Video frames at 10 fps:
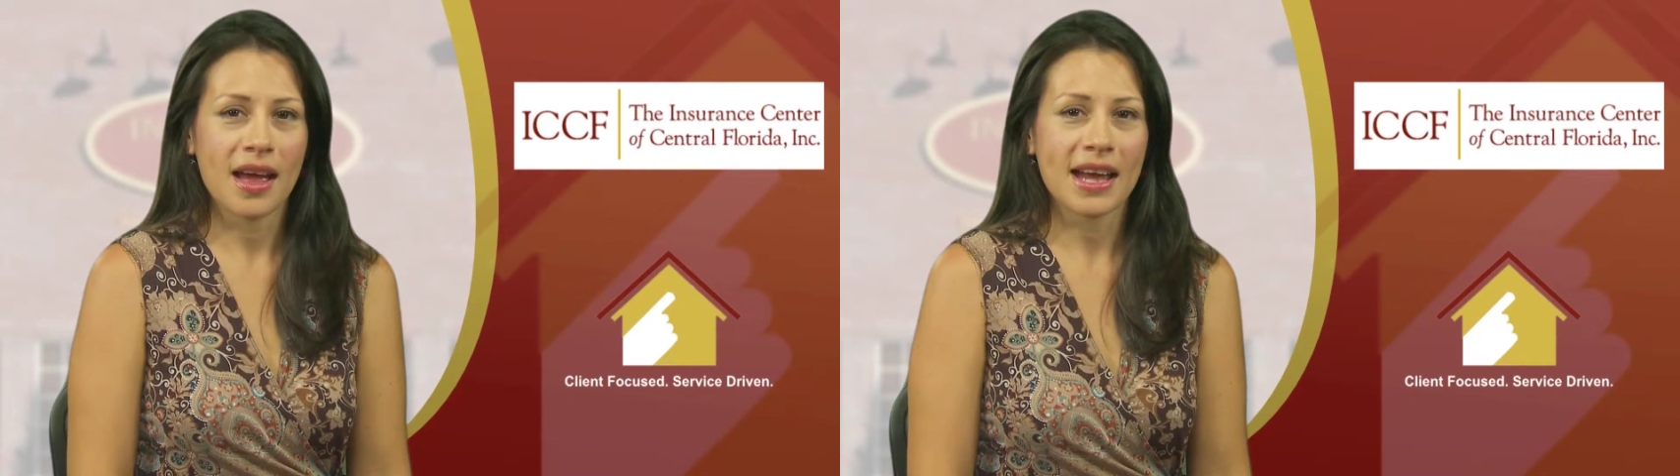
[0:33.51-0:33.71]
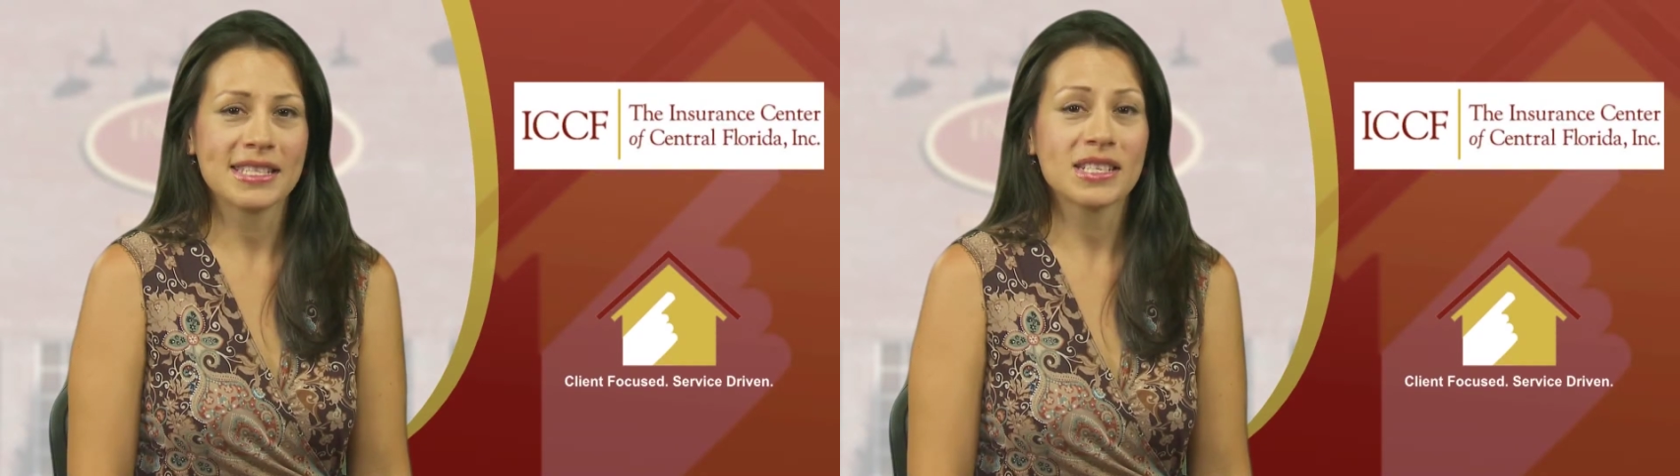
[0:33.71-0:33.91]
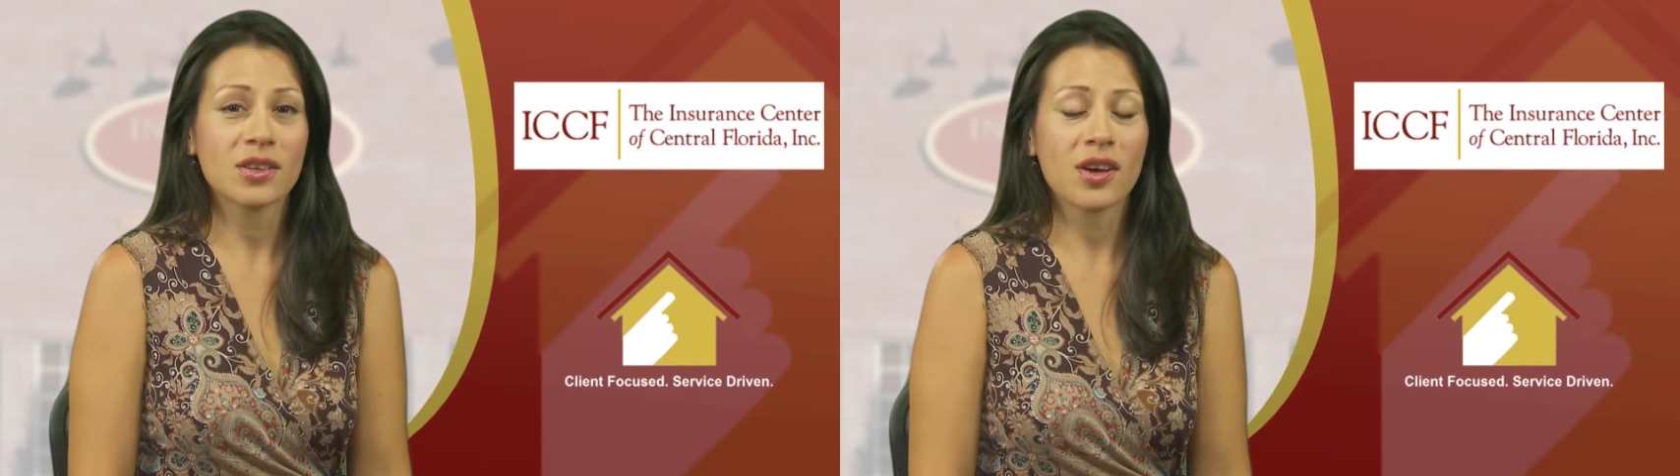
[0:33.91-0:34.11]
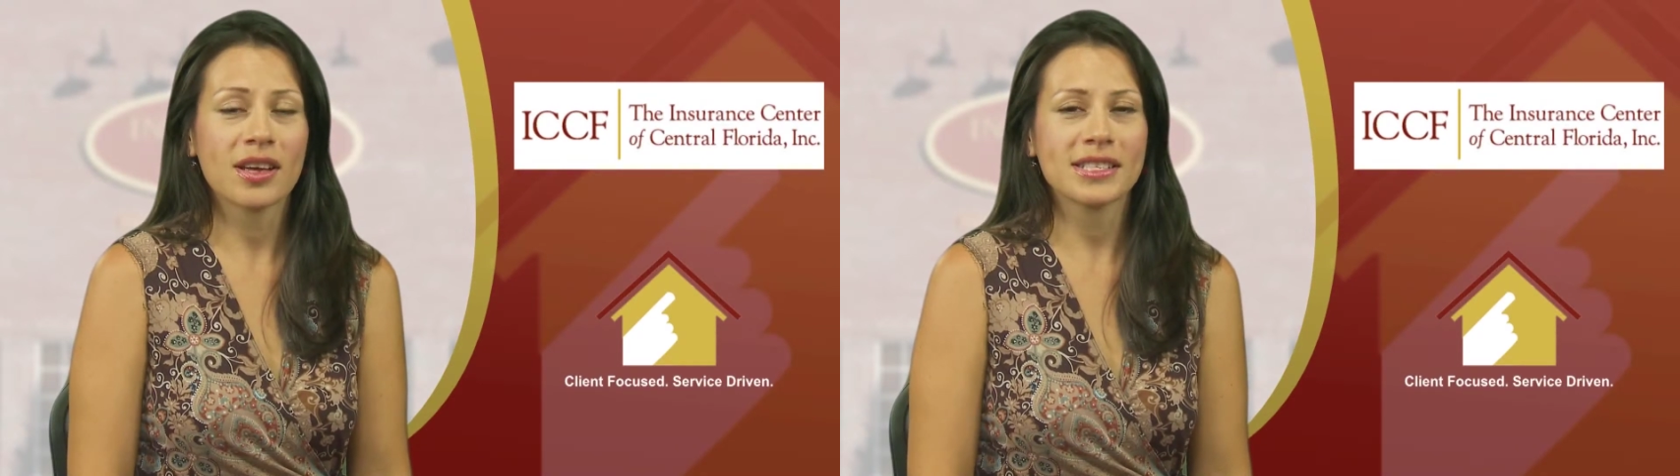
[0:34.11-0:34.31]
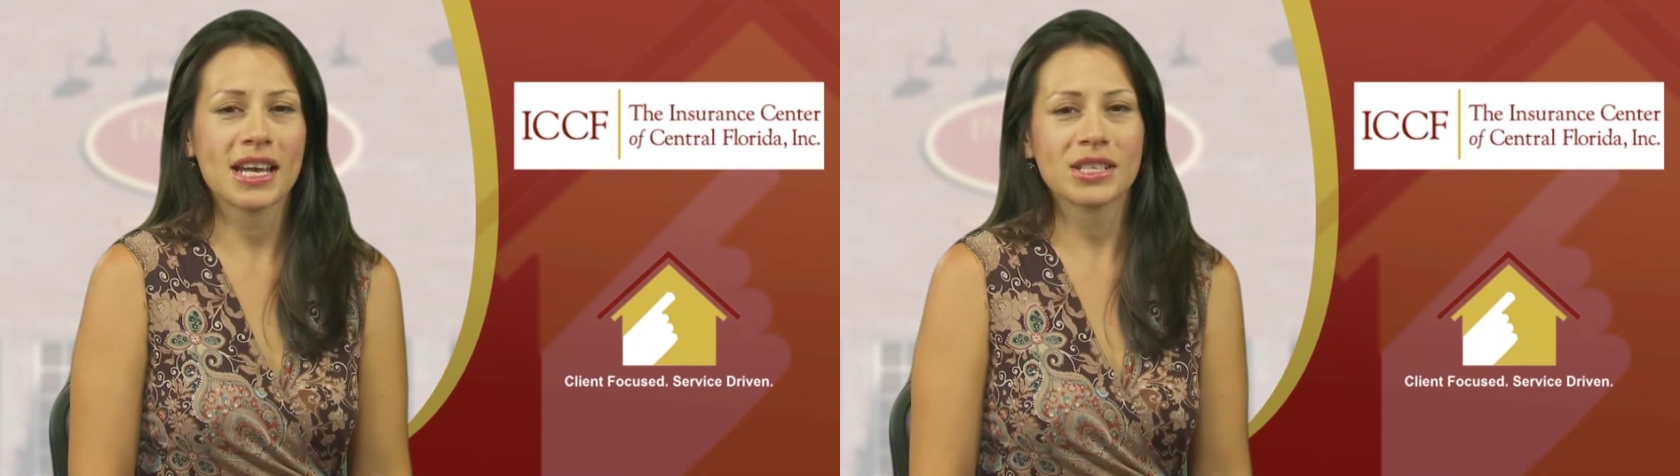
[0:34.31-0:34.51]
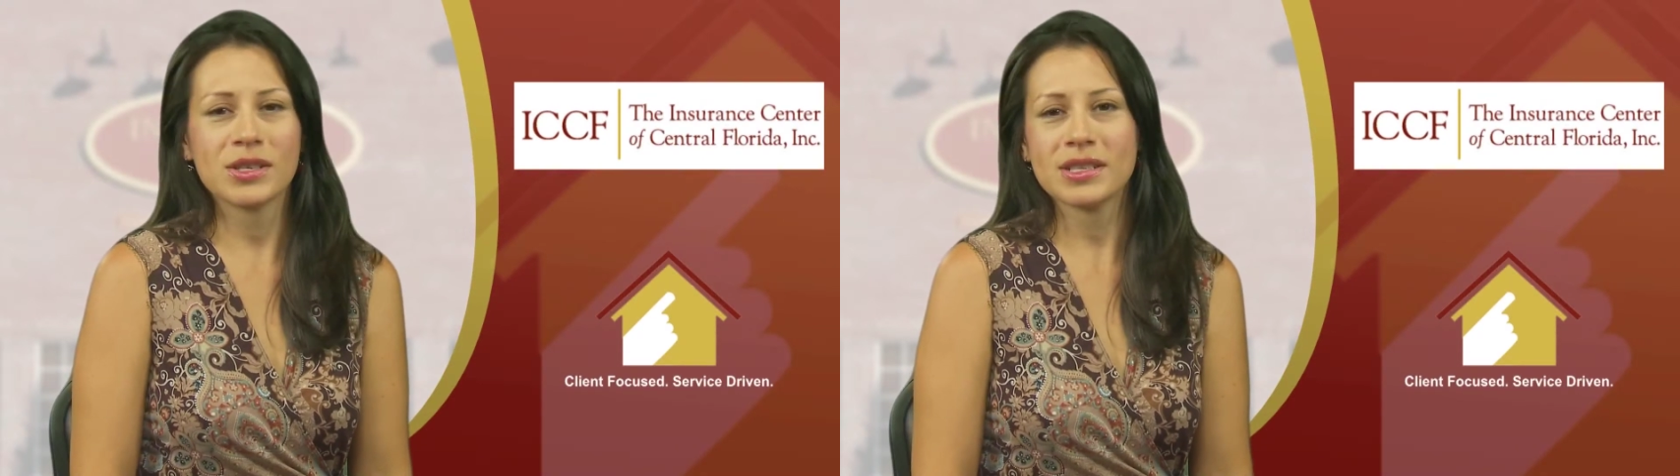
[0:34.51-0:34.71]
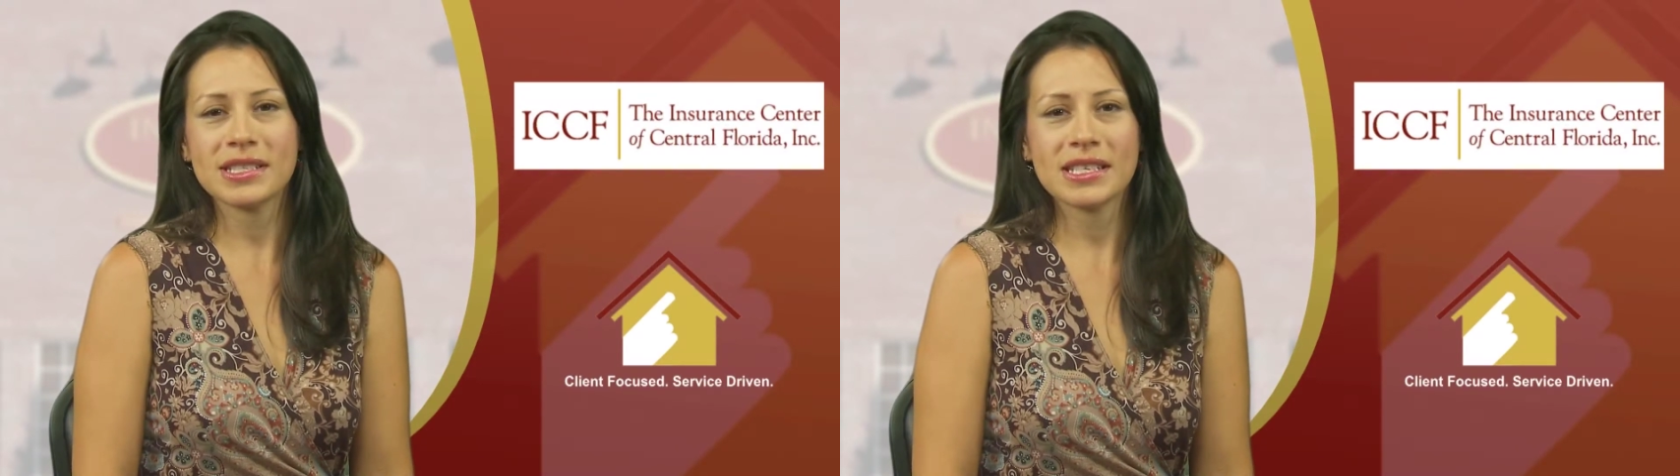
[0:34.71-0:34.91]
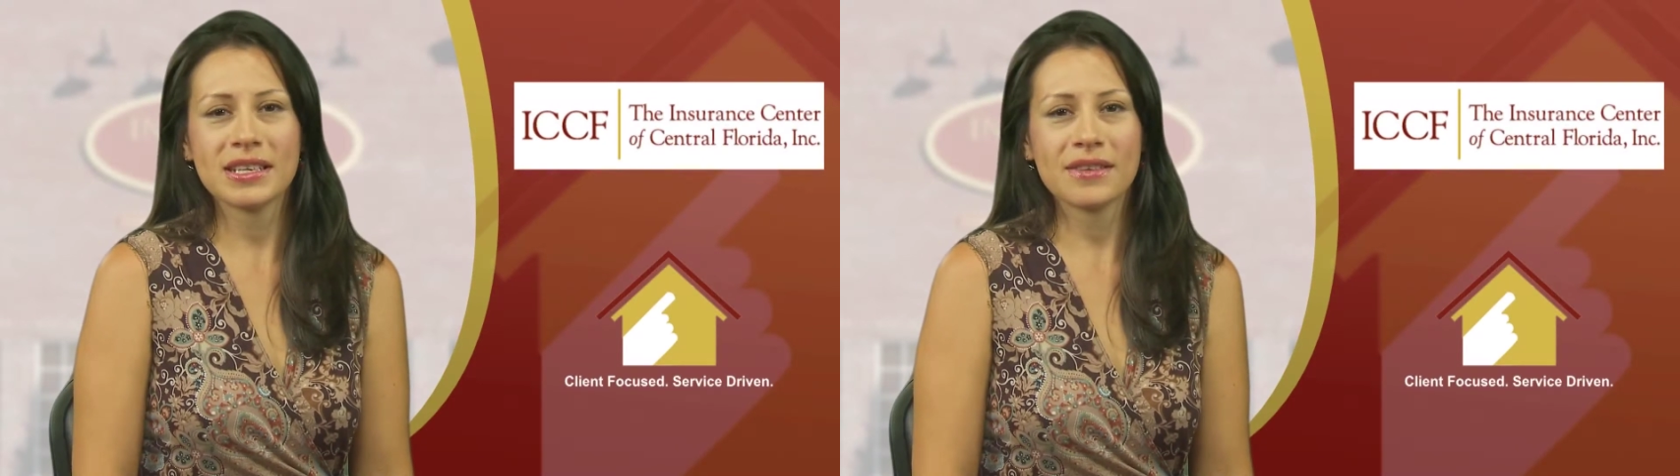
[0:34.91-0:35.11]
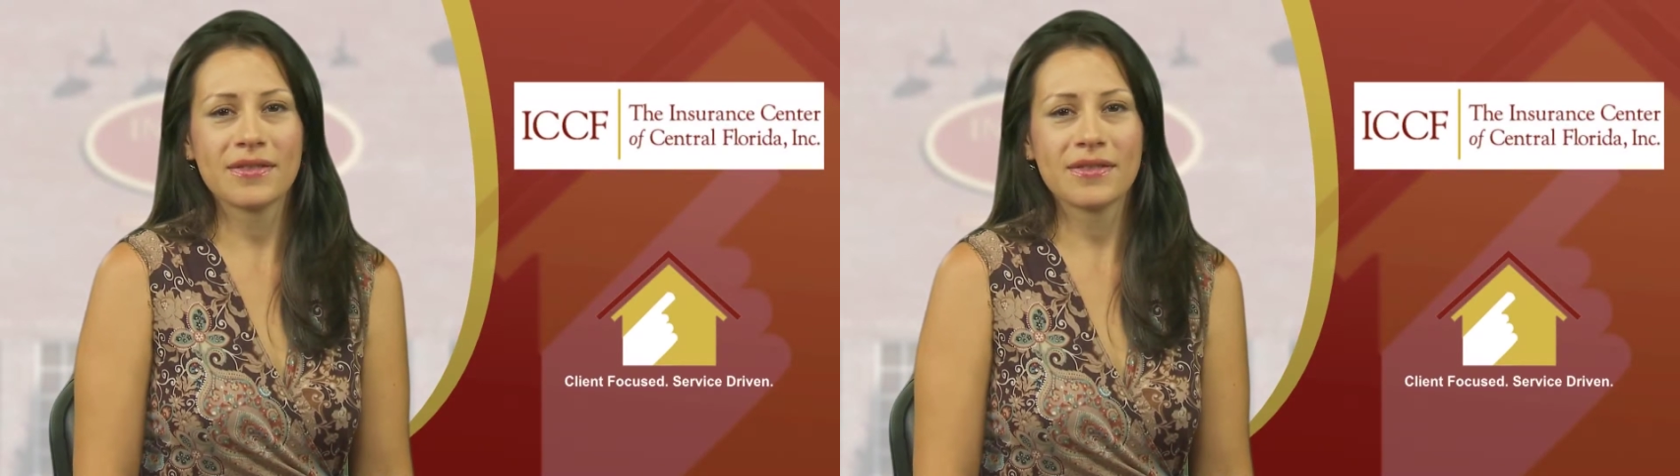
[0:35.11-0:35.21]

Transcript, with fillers: I still contact you to see if